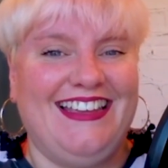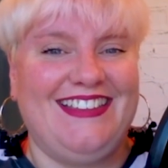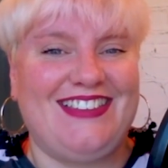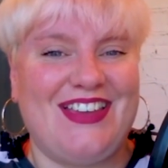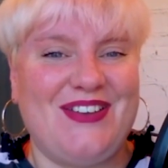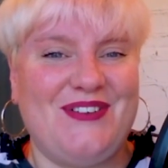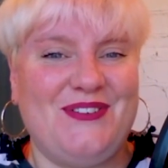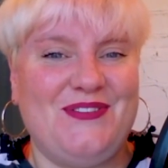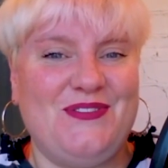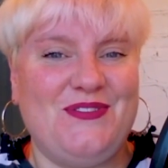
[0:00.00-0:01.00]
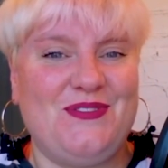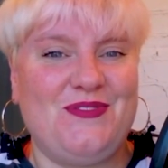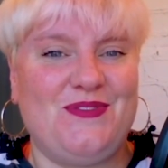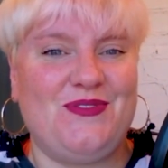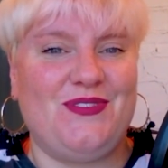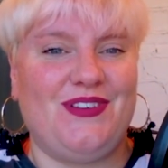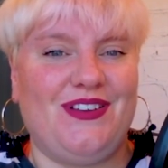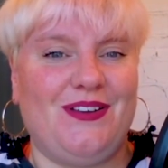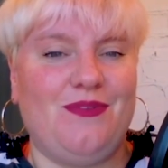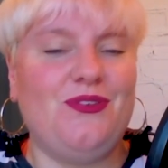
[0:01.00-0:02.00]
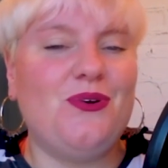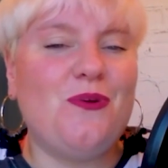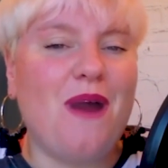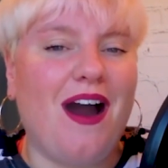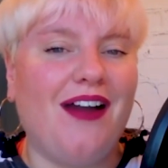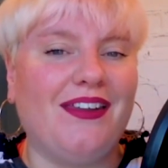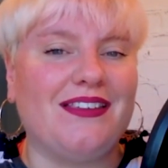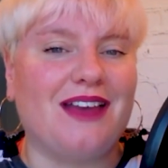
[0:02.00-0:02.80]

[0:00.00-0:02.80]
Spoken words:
So with all partners,